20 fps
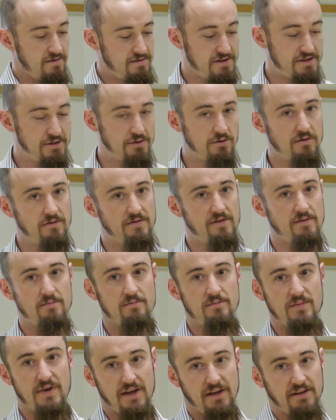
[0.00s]
the 2 of
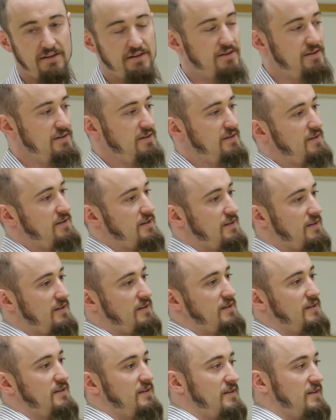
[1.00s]
them meet,
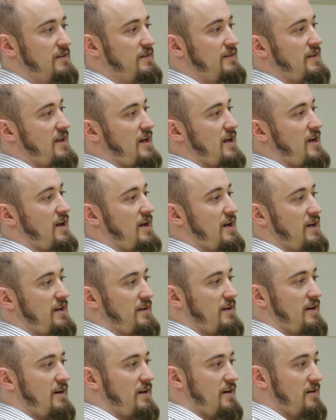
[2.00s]
that,
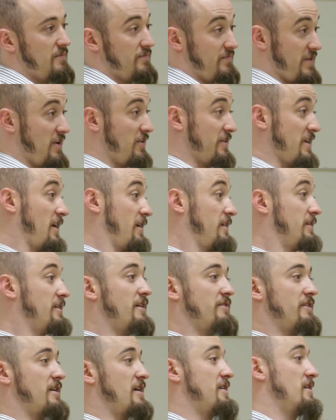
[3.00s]
oh yeah, you
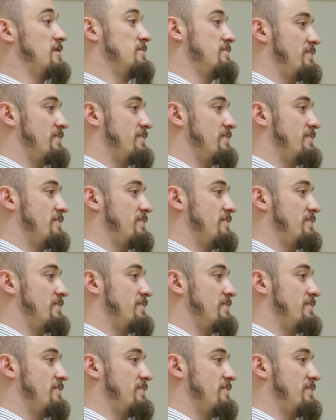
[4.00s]
have your hand up.